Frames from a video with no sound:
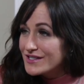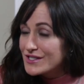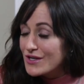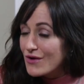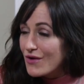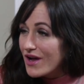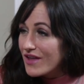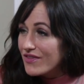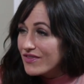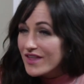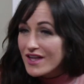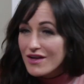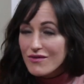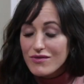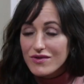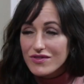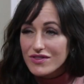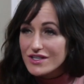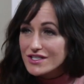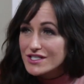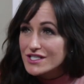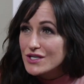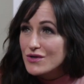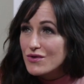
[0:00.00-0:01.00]
So I think
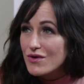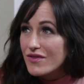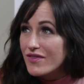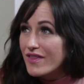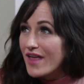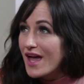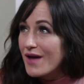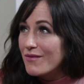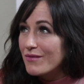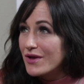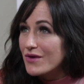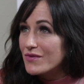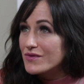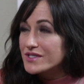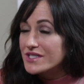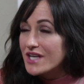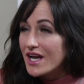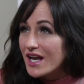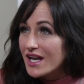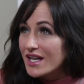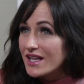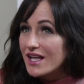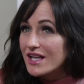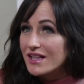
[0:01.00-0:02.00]
with the two of them, it was
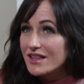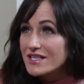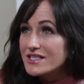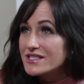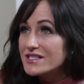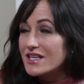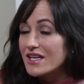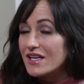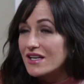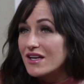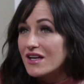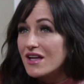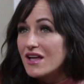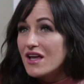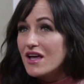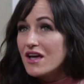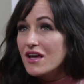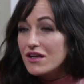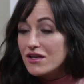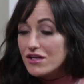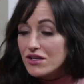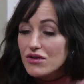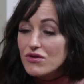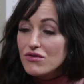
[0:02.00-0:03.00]
kind of like, listen,
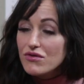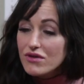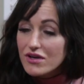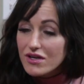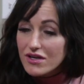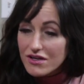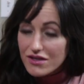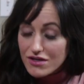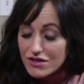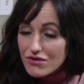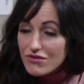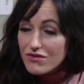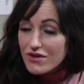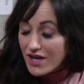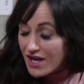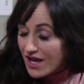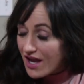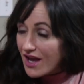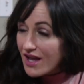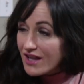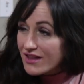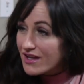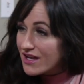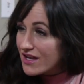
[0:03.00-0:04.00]
you
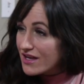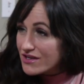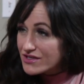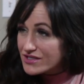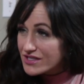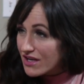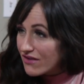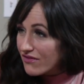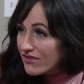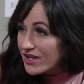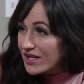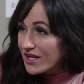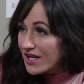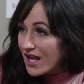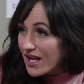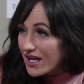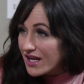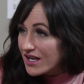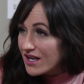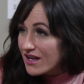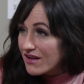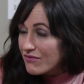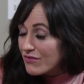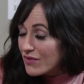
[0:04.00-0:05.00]
can let yourself get
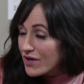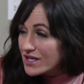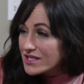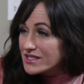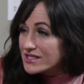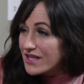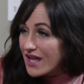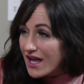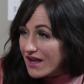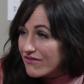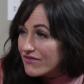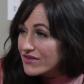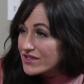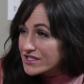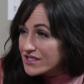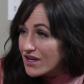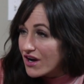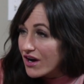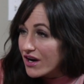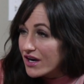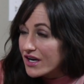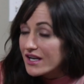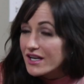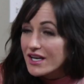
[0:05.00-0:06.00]
negative because life is
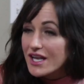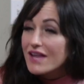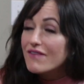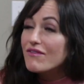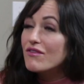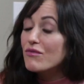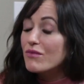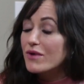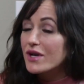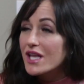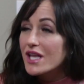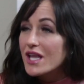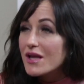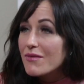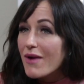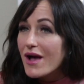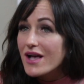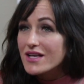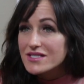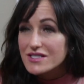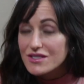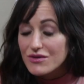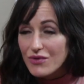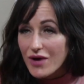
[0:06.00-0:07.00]
hard. And even when he
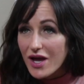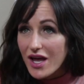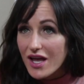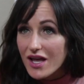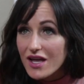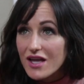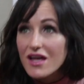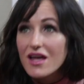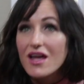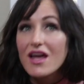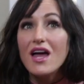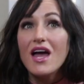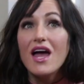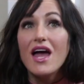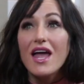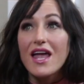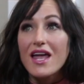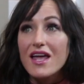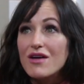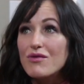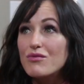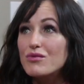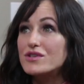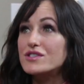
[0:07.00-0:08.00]
passed away,
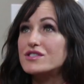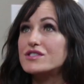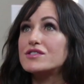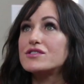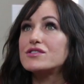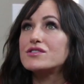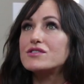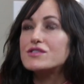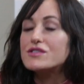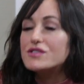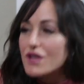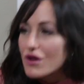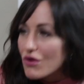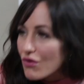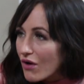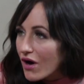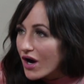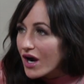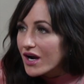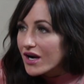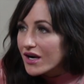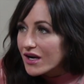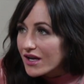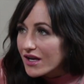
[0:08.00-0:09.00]
it was so
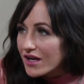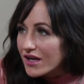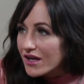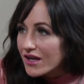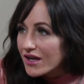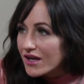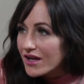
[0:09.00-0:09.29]
hard.